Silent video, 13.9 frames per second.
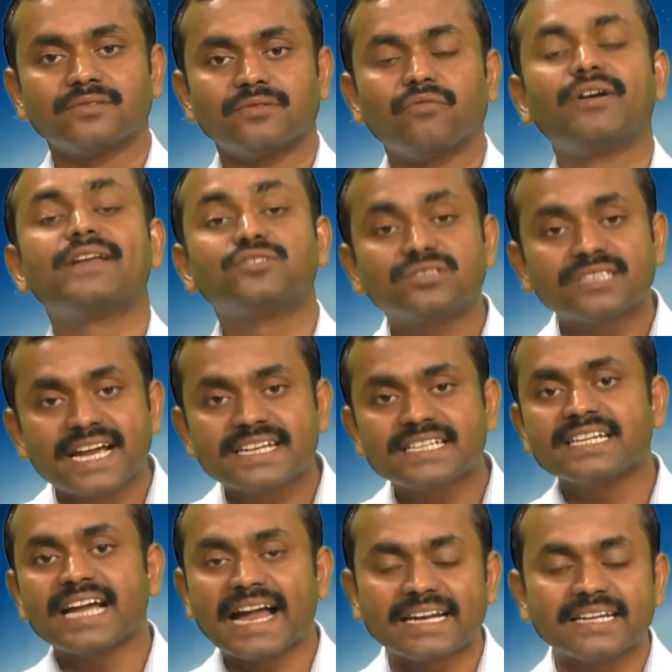when
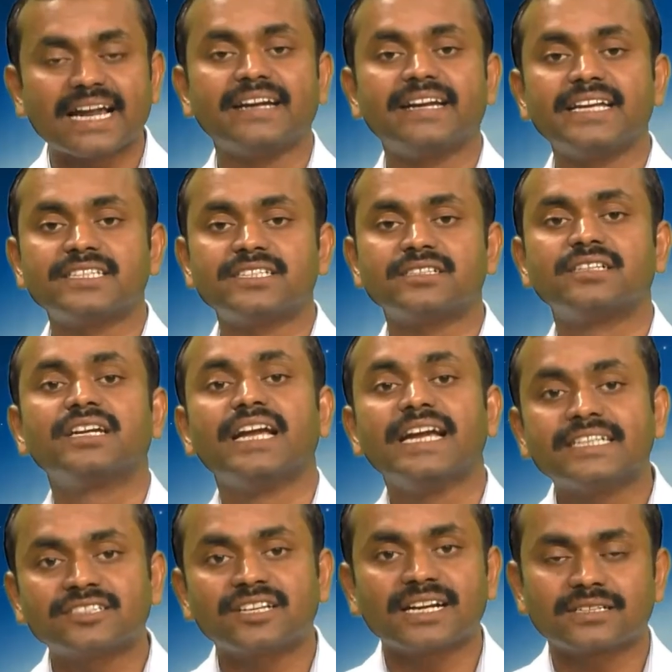society and, and nature
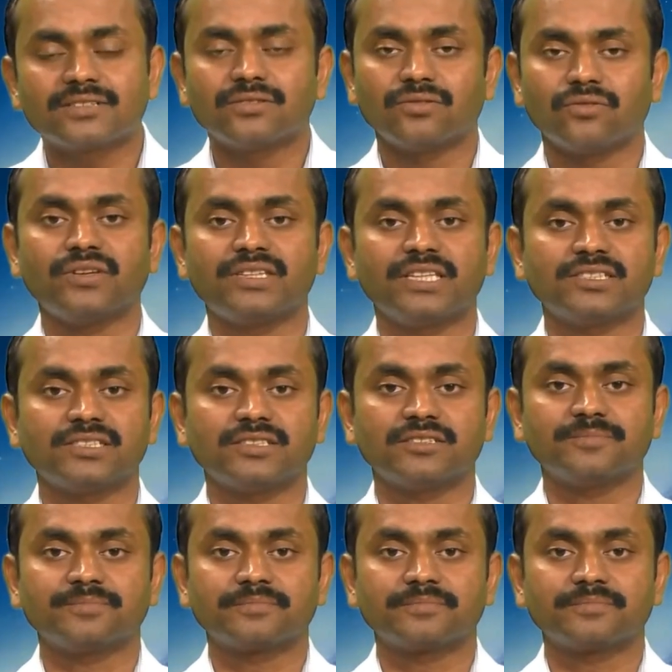interact with each other.